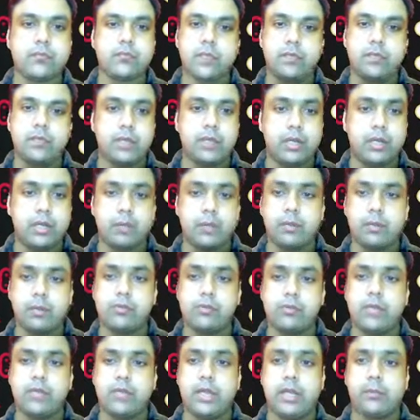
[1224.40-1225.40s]
We are able
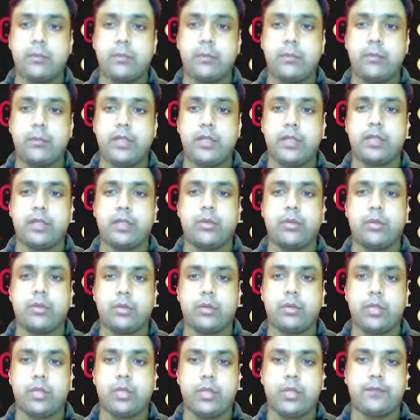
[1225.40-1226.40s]
to see it moving.
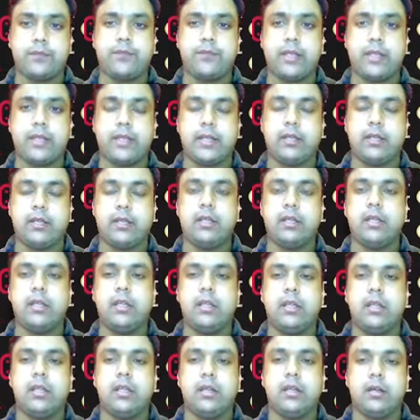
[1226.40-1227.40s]
Okay, fine.
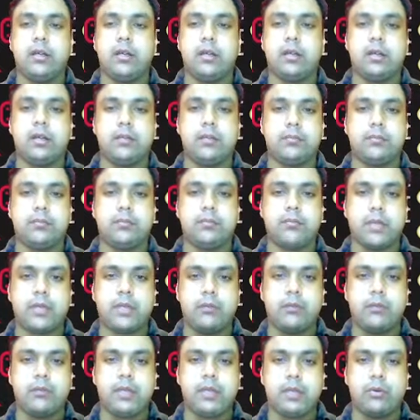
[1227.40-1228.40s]

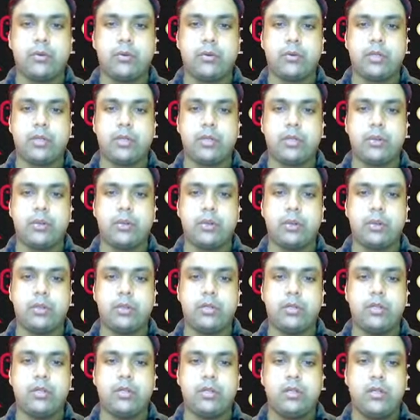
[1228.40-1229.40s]
Can we download the
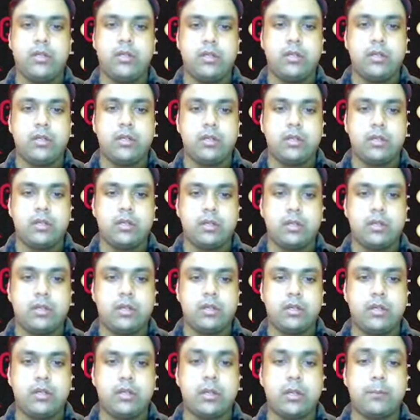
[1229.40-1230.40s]
code?
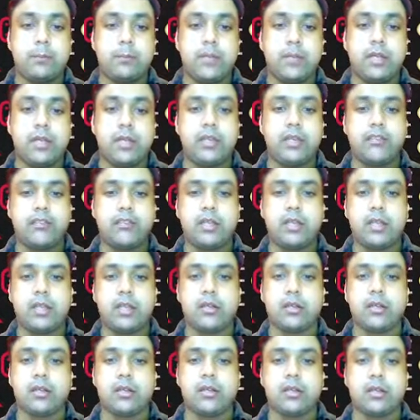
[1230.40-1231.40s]
A compilation
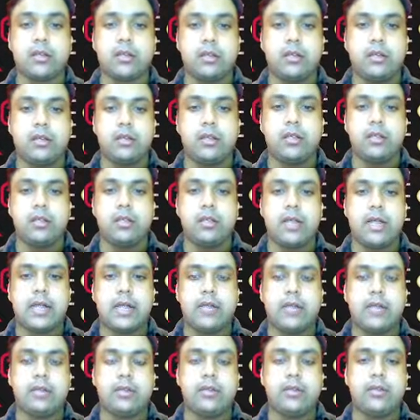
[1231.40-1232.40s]
error occurred.
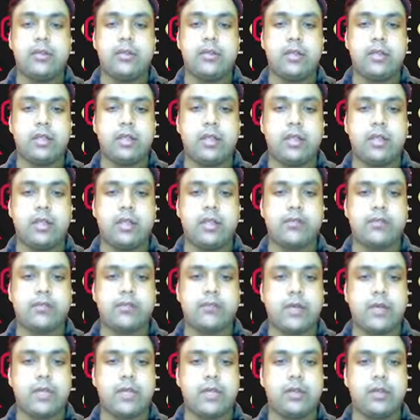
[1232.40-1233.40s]
and the .hex
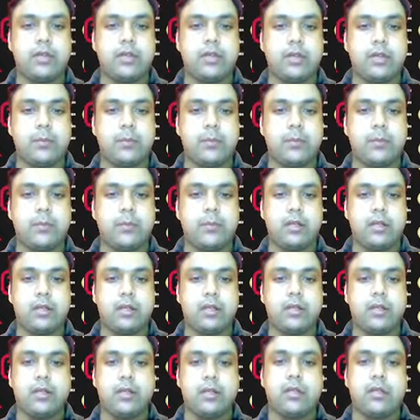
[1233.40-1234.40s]
file could not be
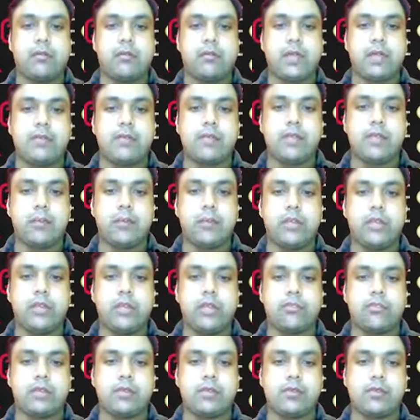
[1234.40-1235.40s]
built. Try
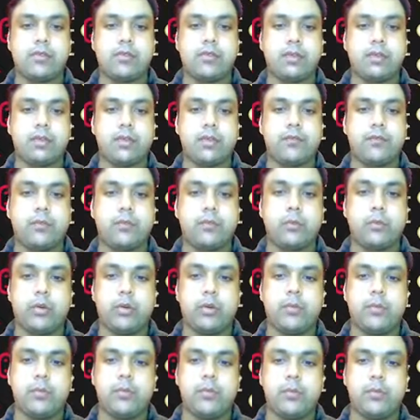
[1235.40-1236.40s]
simulation the circuit for
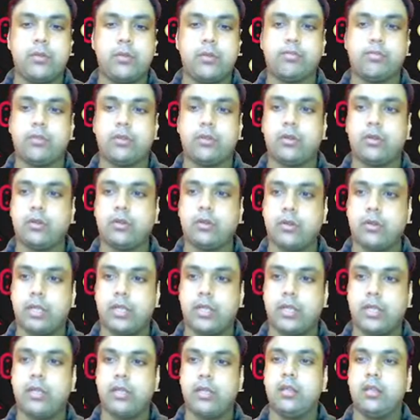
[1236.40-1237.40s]
more information.
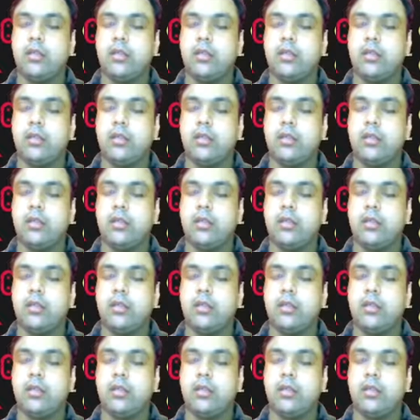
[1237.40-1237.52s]
Okay,